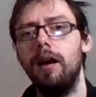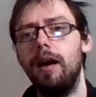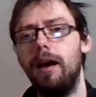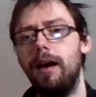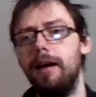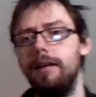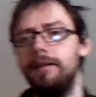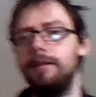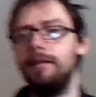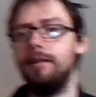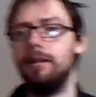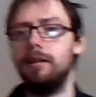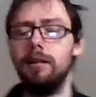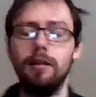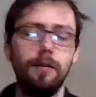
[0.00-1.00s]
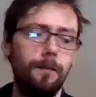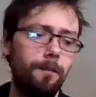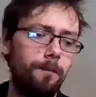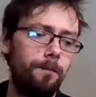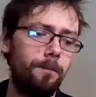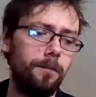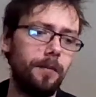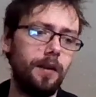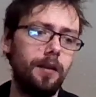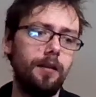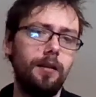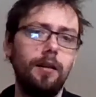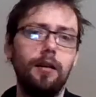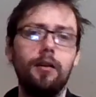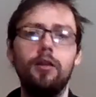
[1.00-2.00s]
and
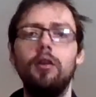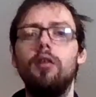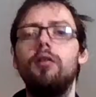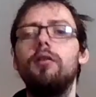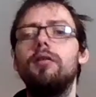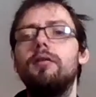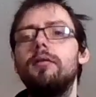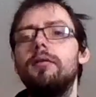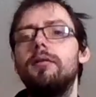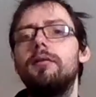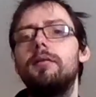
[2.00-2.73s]
the claw.